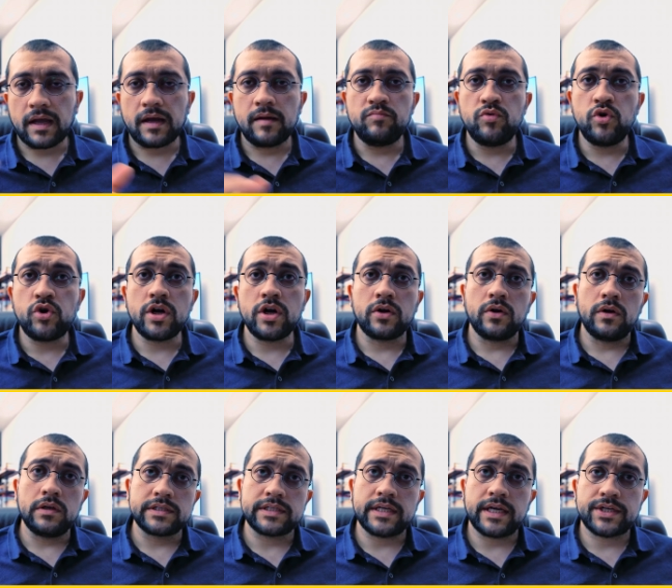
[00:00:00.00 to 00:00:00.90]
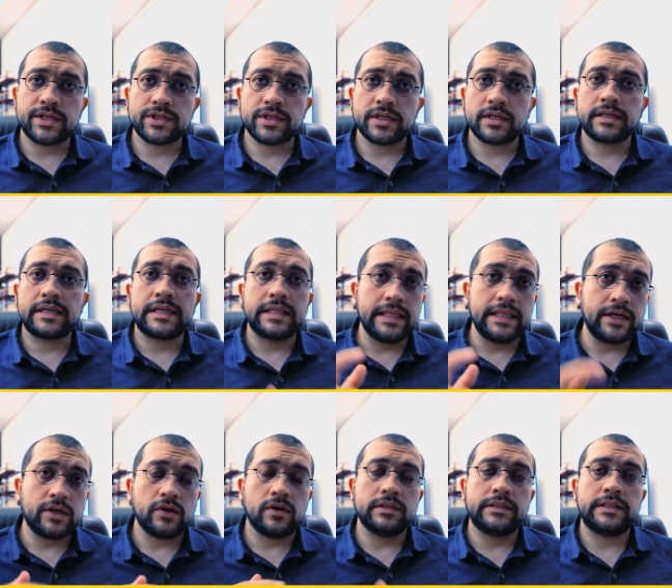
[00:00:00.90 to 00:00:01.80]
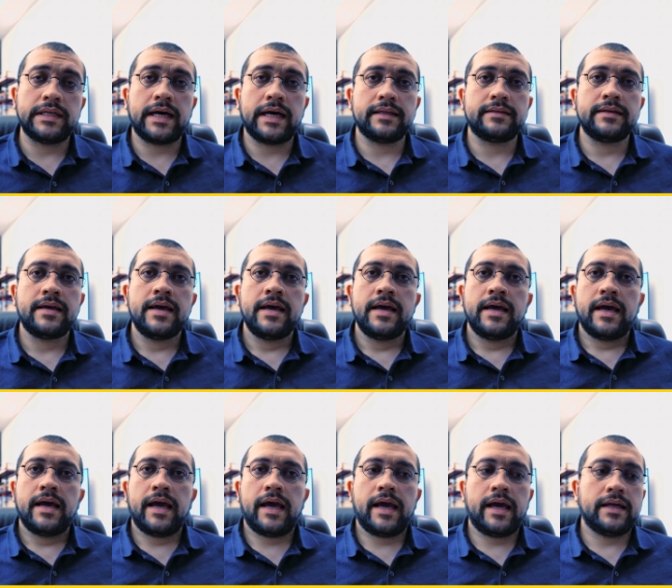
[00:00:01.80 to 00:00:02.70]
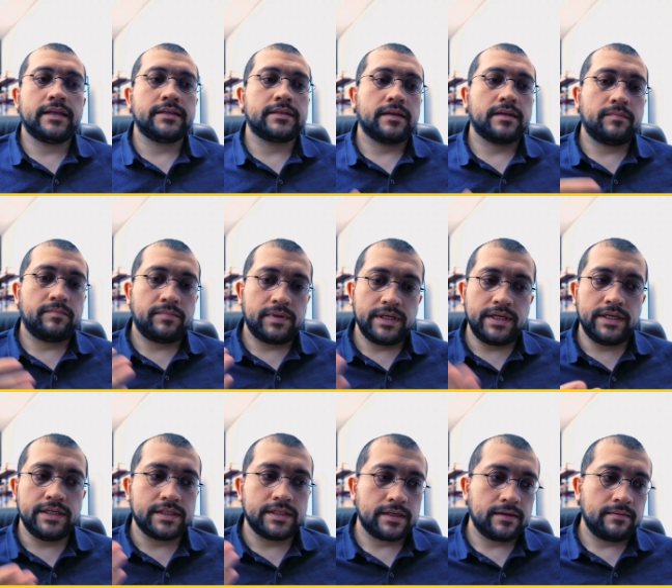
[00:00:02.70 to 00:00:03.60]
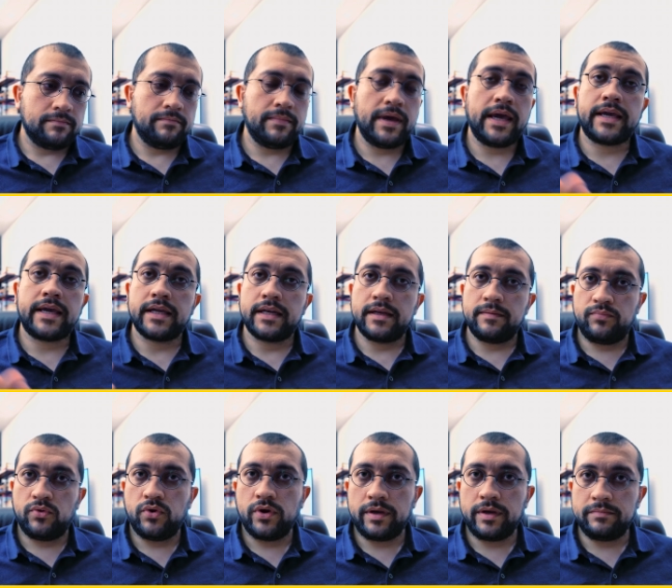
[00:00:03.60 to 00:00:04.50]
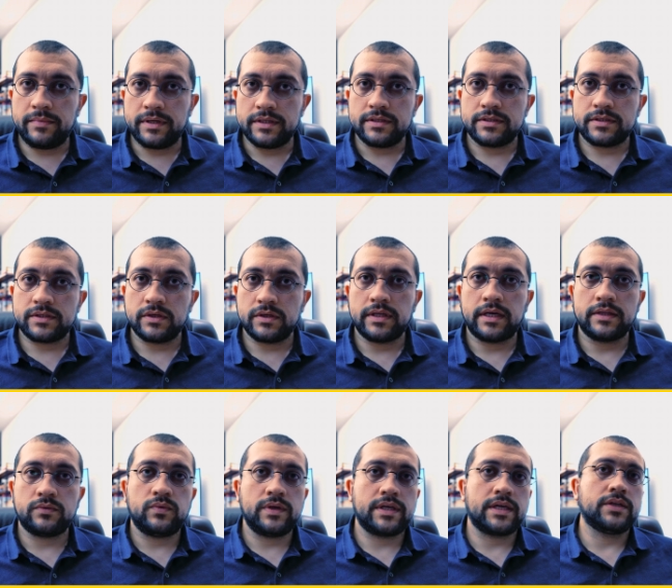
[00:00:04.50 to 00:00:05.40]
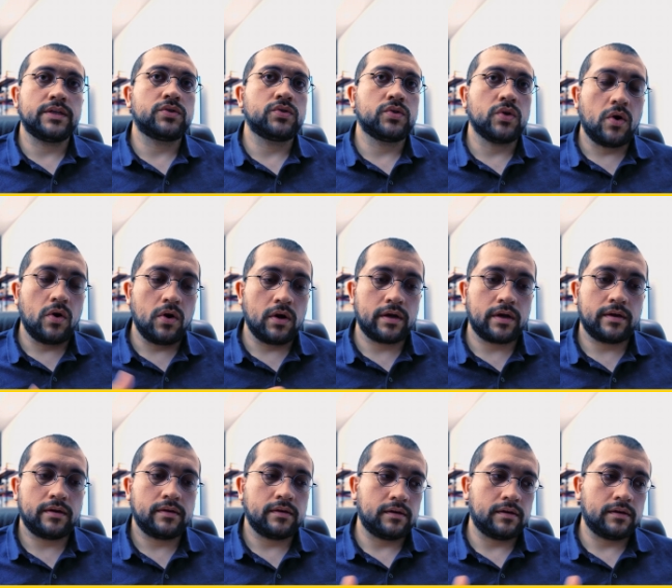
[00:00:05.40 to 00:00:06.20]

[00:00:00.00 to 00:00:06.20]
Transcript: book a call section, click on that, and please make an appointment so that we can talk.